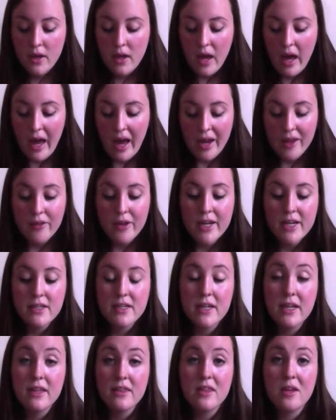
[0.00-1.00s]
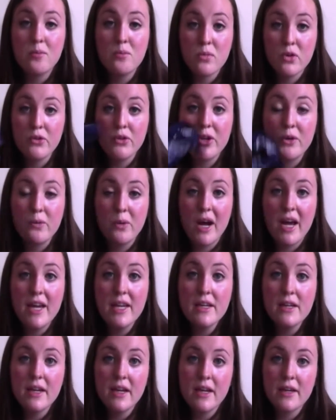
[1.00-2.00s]
I like to get them really
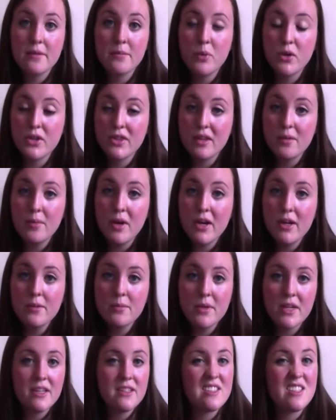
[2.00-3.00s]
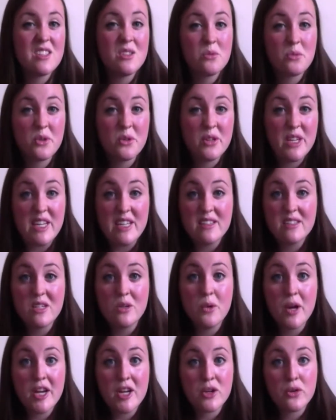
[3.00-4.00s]
wet and put them on because it's a really easy
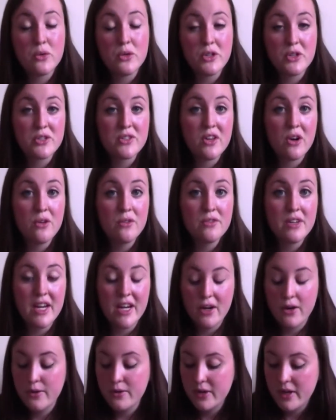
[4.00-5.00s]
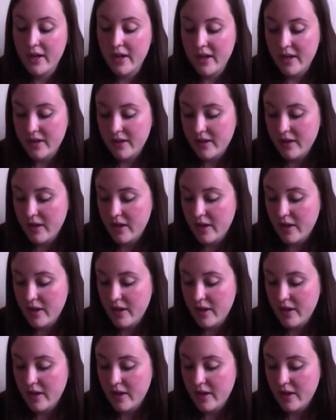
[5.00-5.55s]
way to cool yourself down, and